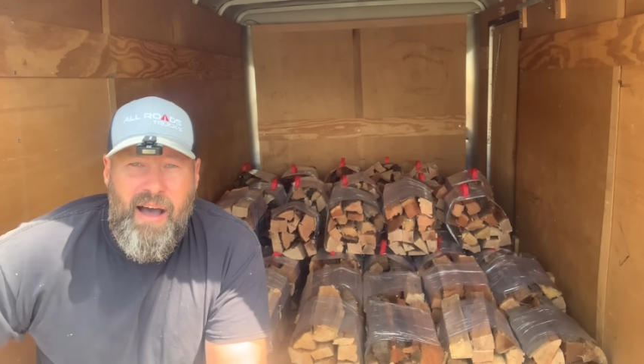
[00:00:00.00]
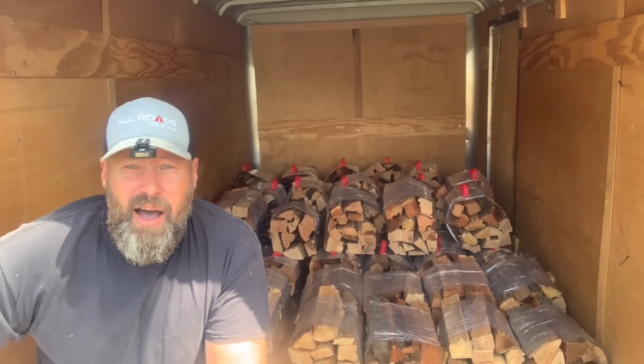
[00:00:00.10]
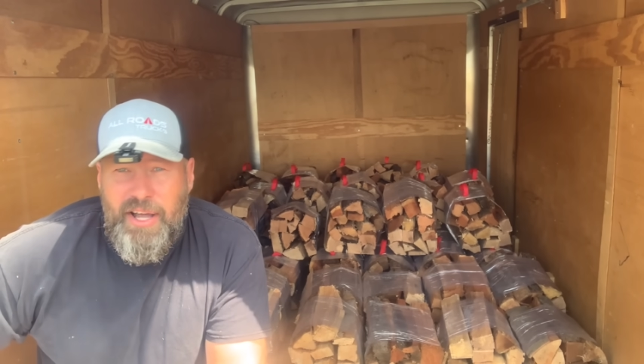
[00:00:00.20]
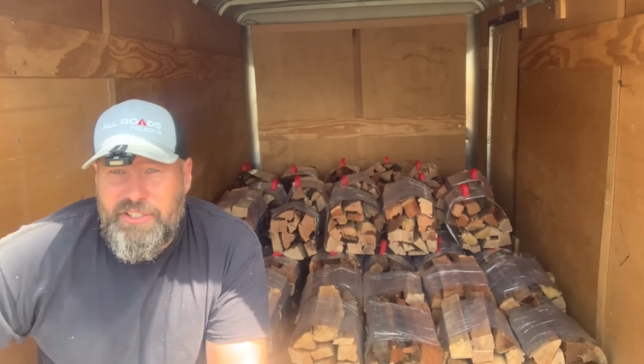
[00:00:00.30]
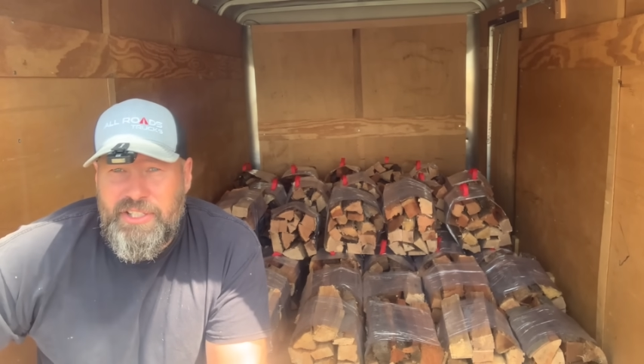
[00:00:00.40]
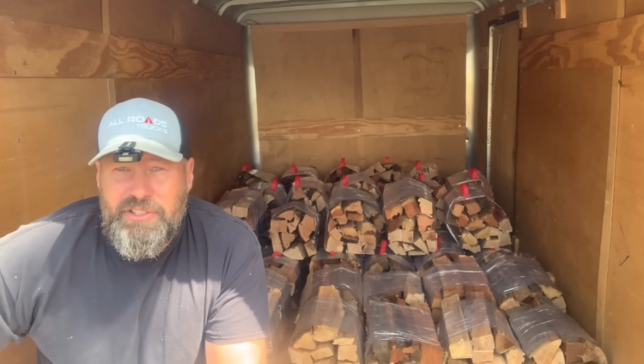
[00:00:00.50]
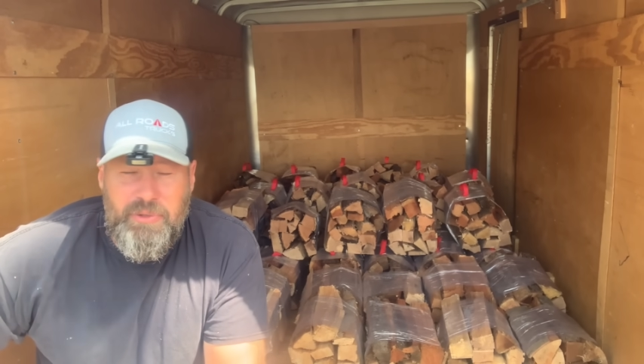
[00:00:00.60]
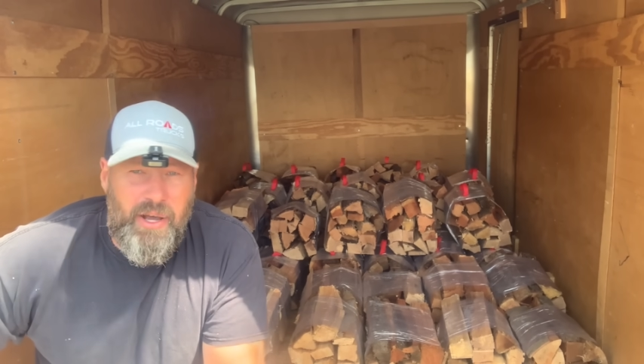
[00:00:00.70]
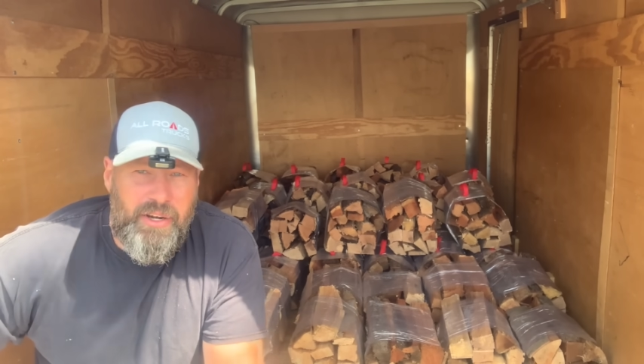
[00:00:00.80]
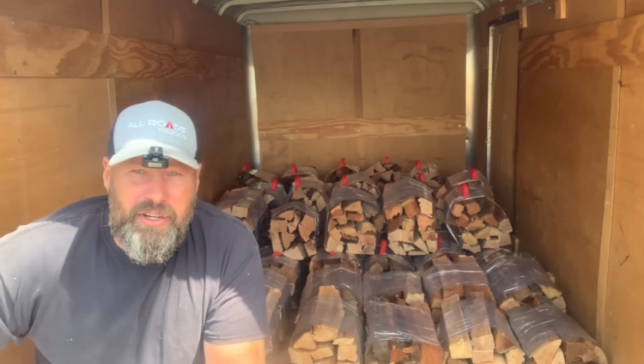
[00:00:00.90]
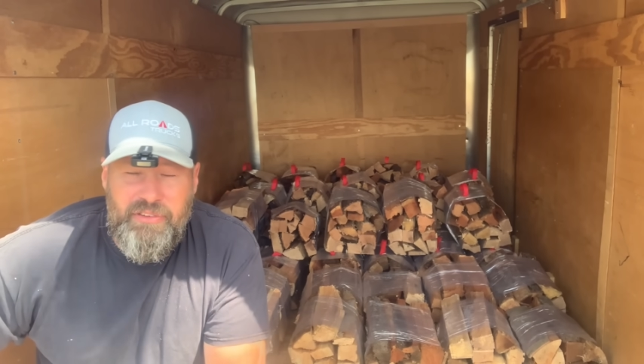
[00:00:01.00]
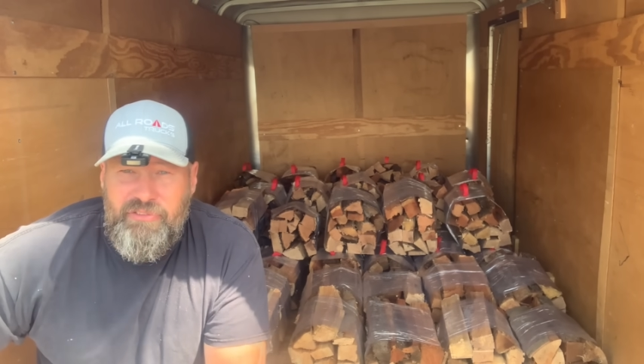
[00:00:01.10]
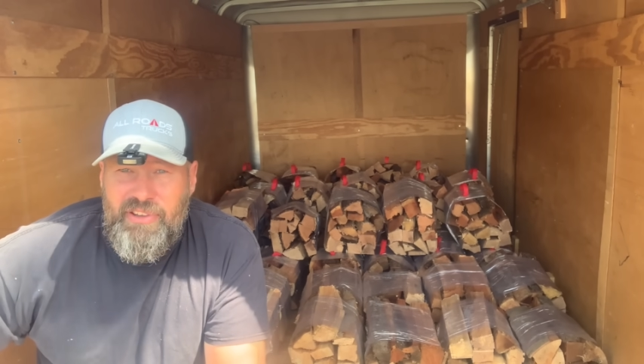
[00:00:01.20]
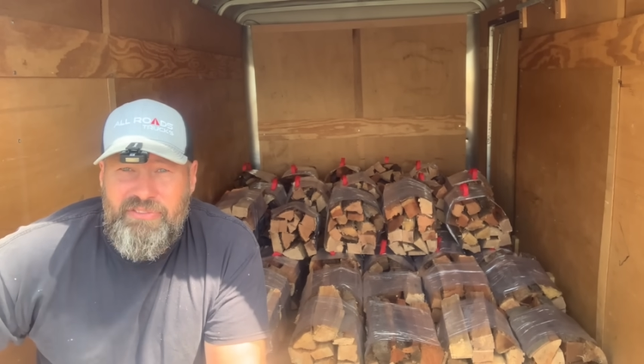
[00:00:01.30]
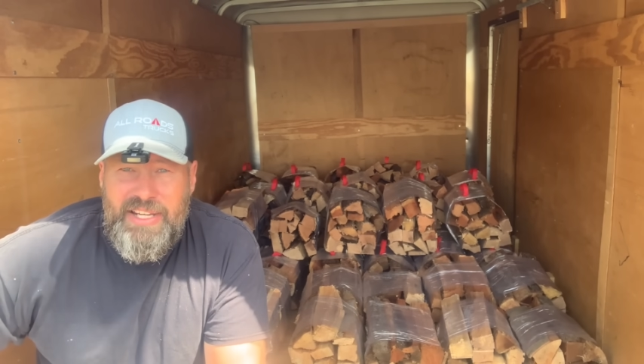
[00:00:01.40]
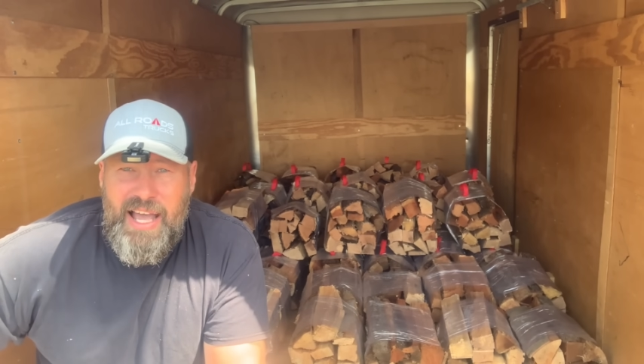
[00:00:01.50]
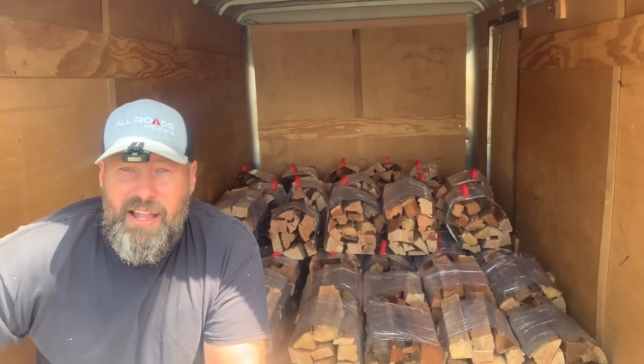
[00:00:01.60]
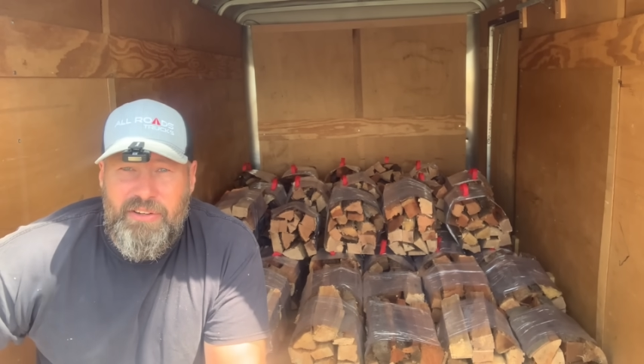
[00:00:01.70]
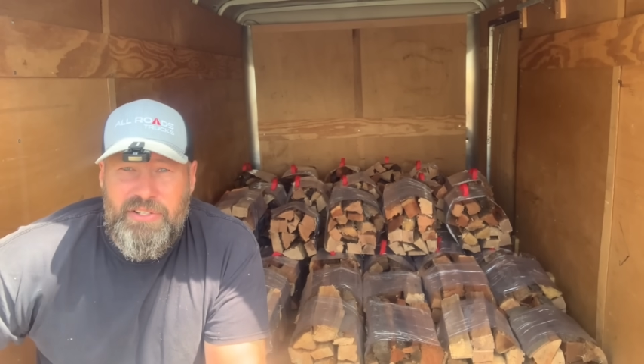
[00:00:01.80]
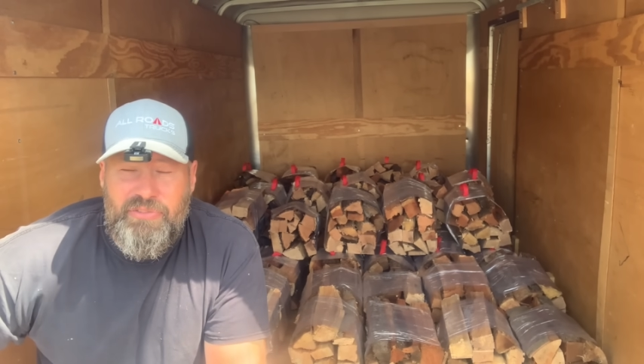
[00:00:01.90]
$100 to
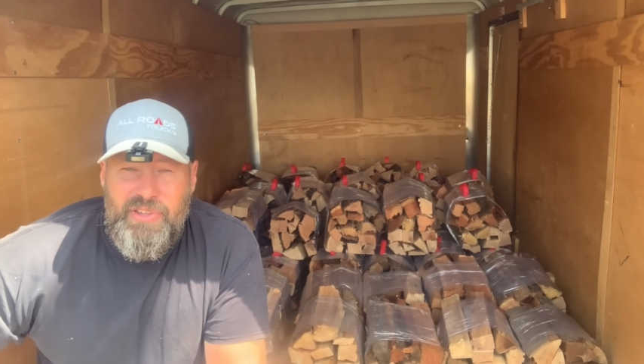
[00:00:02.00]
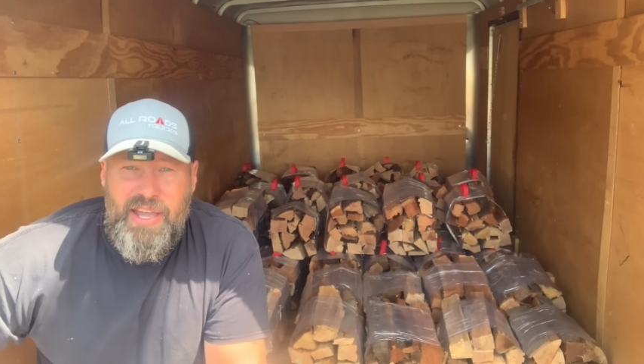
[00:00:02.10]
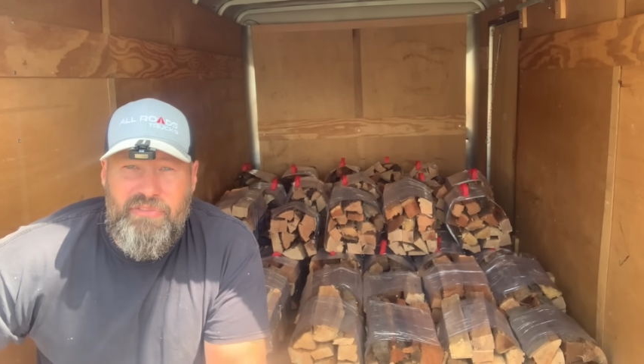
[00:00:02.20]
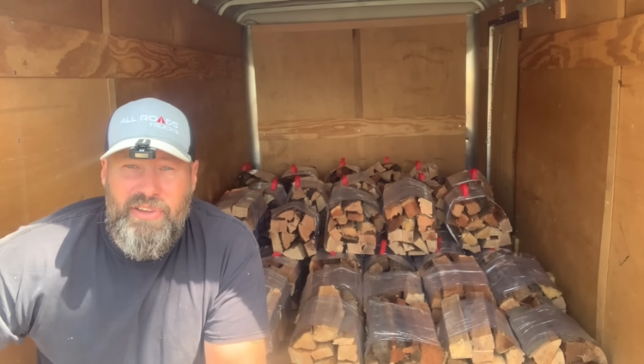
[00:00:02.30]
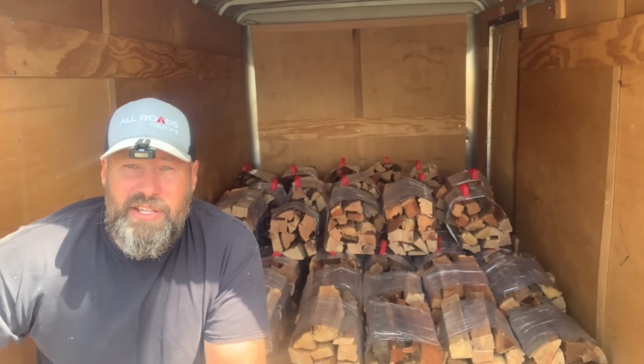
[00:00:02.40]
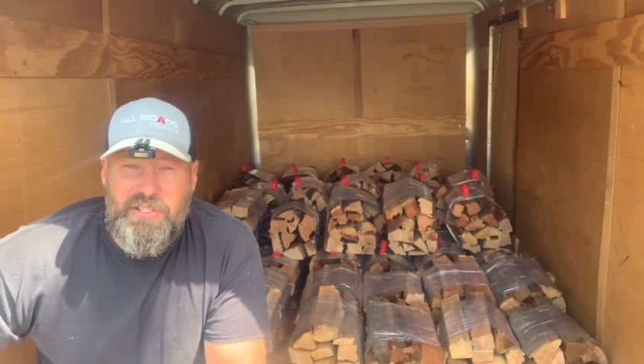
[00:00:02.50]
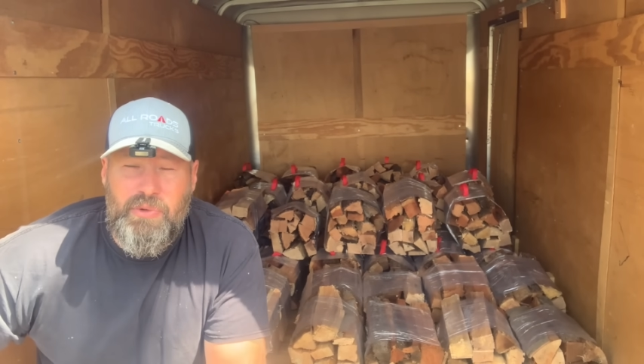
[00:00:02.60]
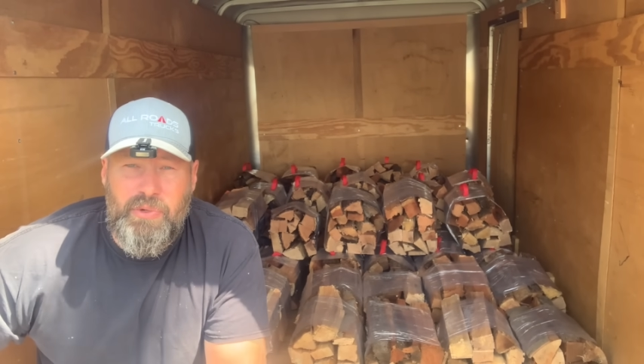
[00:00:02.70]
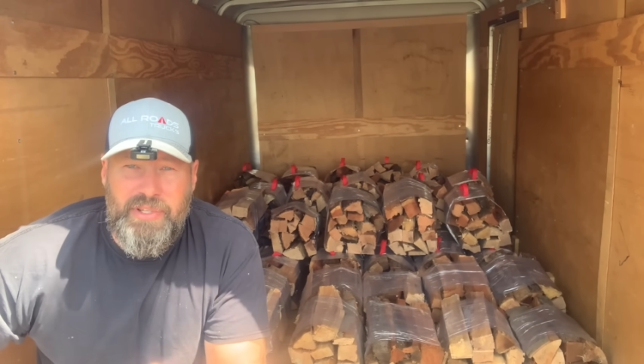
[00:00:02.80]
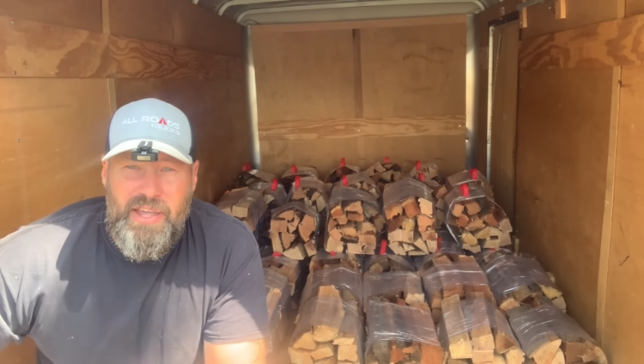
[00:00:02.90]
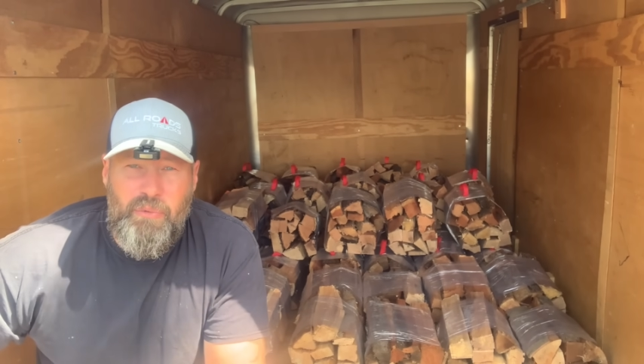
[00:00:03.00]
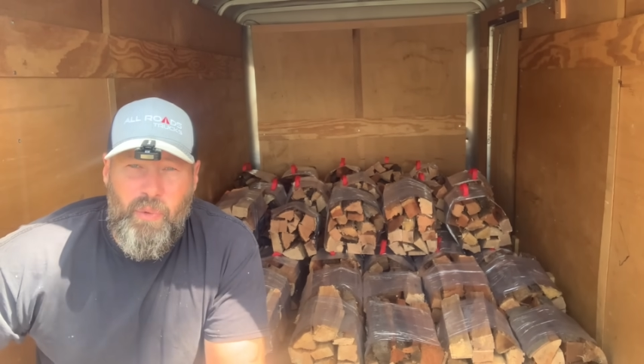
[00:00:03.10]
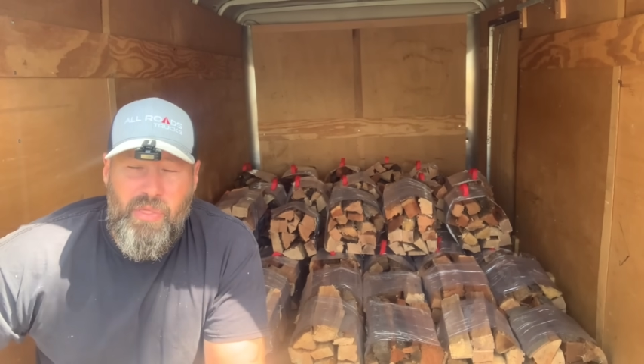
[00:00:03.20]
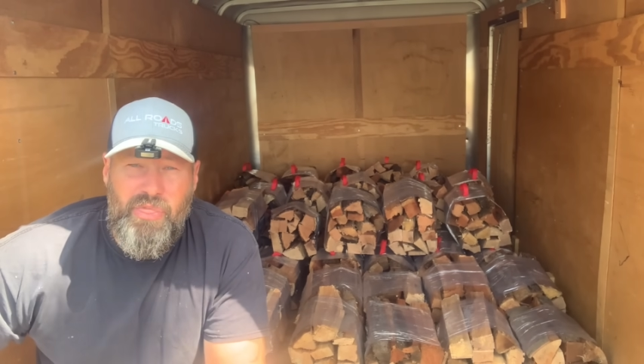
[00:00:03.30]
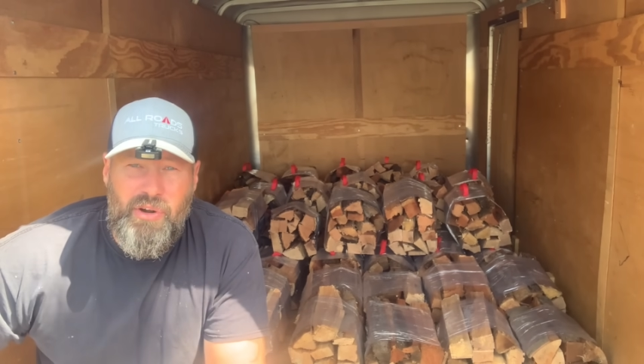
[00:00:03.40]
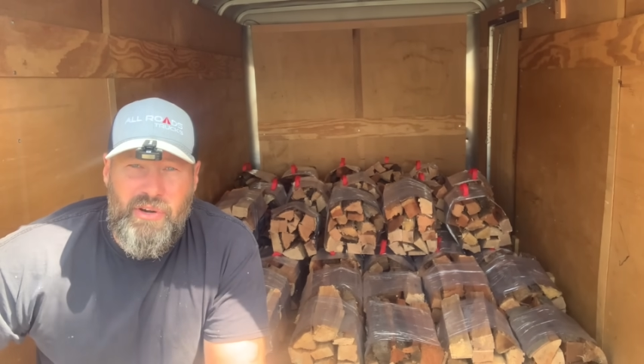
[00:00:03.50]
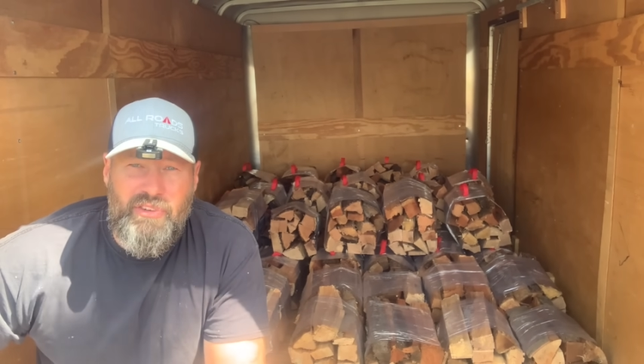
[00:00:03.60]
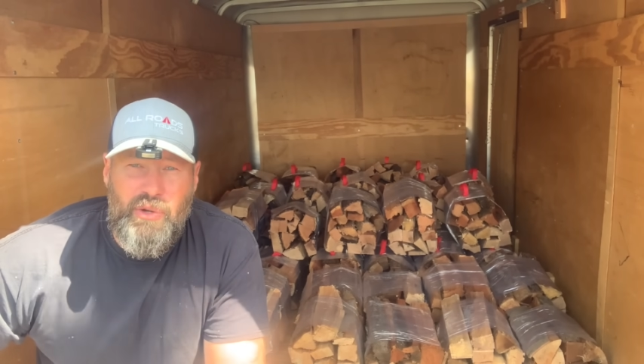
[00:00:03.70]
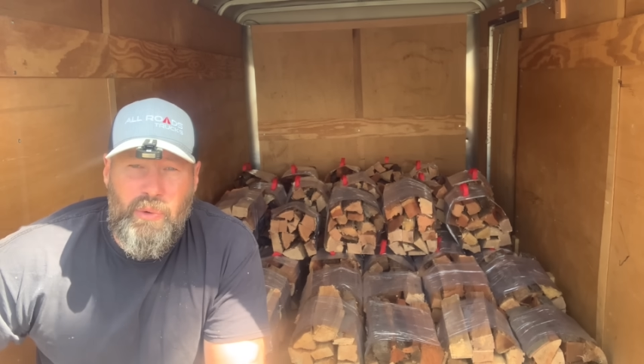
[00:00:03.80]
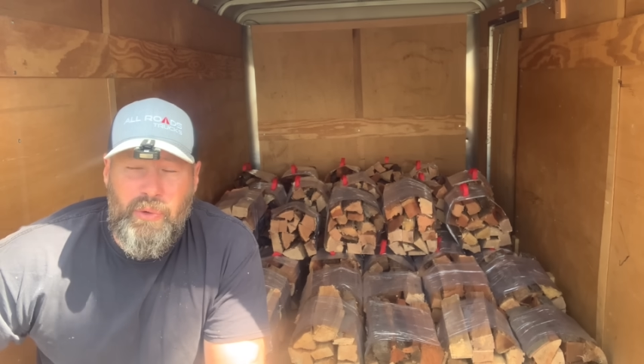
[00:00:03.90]
$150 for that face cord, that 1/3
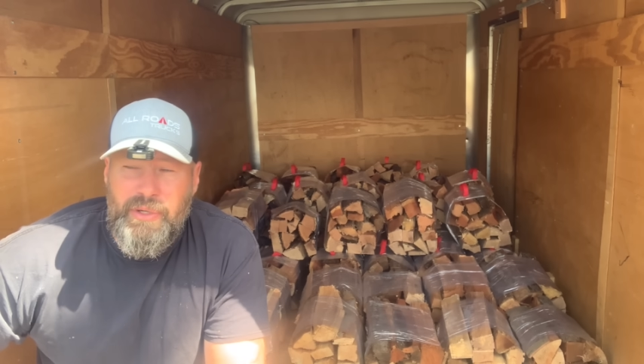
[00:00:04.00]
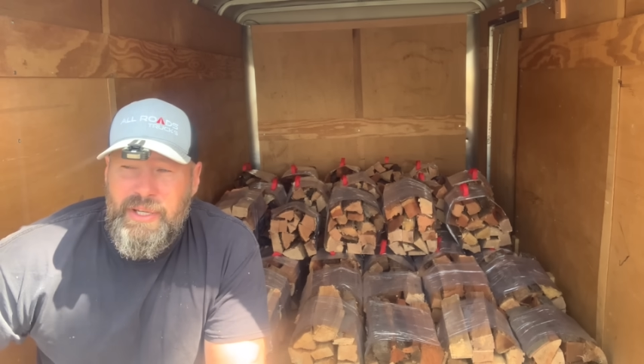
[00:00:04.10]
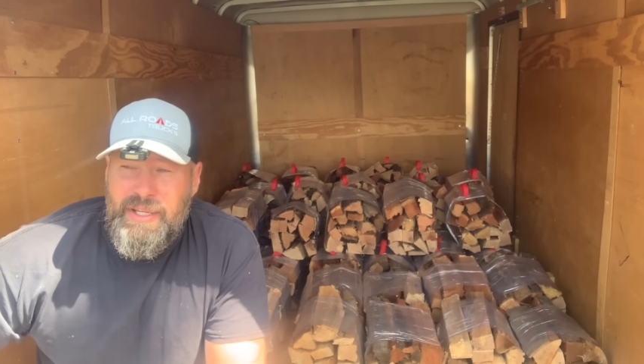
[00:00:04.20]
of a cord,